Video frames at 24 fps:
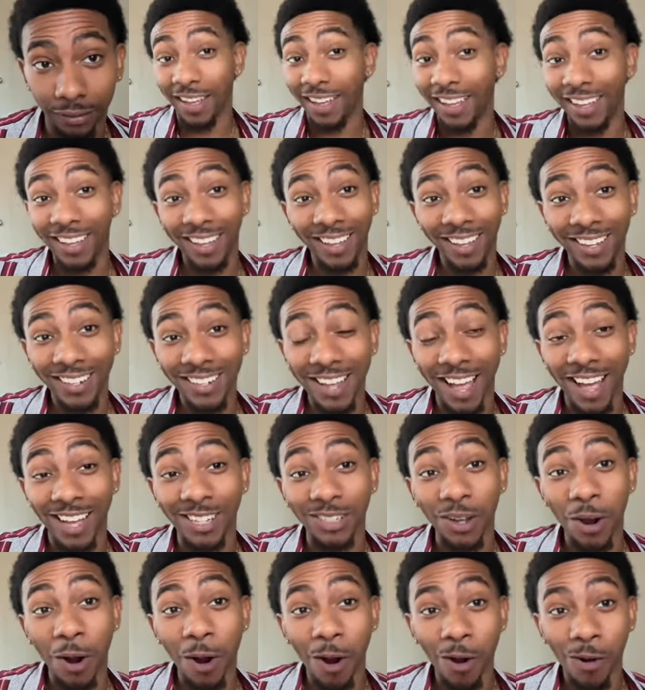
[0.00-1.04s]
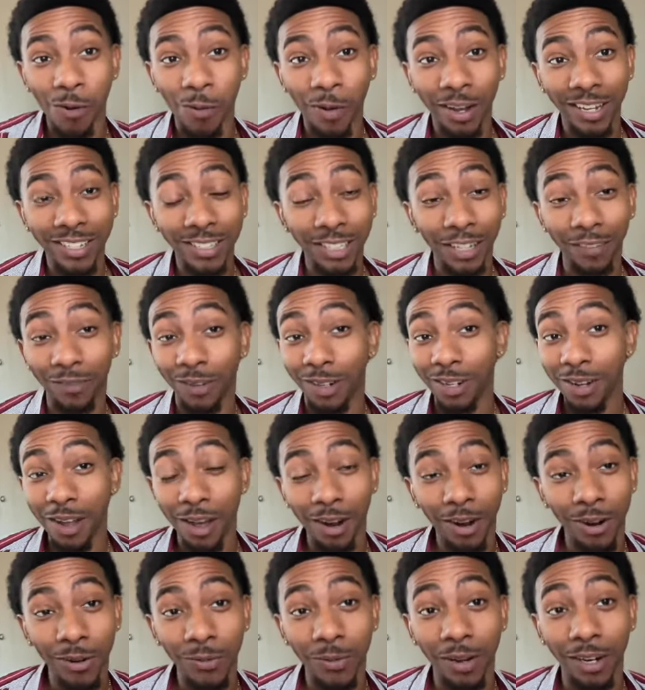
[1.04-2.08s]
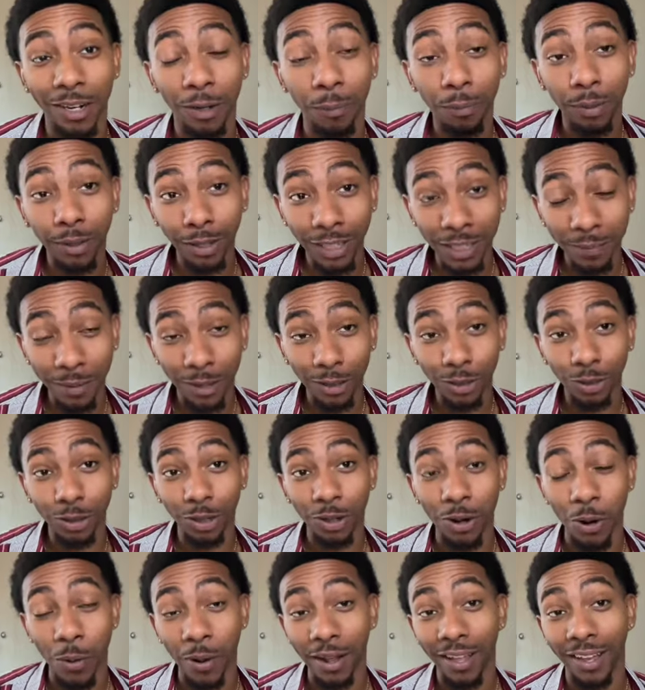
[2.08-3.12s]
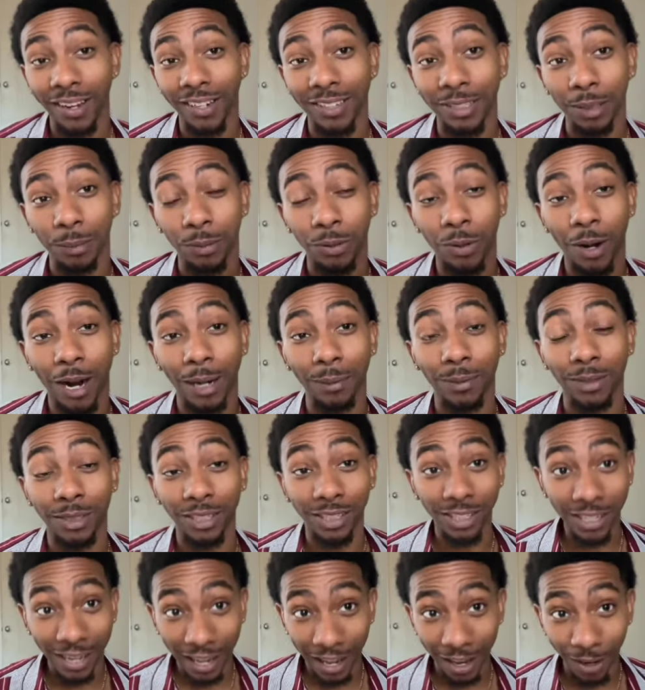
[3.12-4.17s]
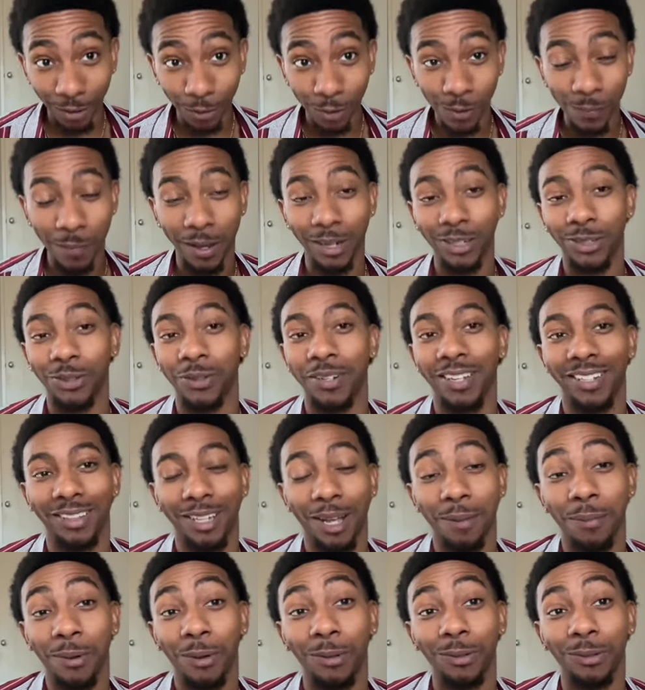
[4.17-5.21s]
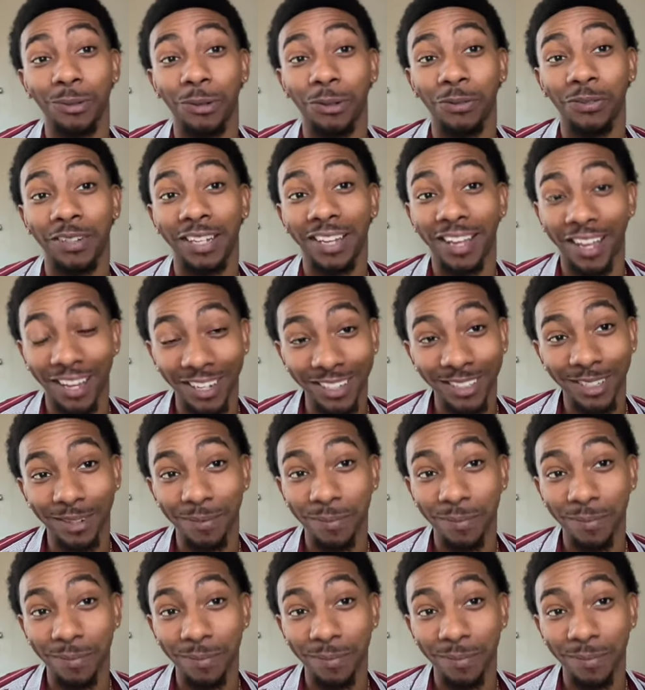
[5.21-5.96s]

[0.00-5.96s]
And as always, if you're not already, please make sure to go ahead and subscribe to the channel and make sure to hit that post notification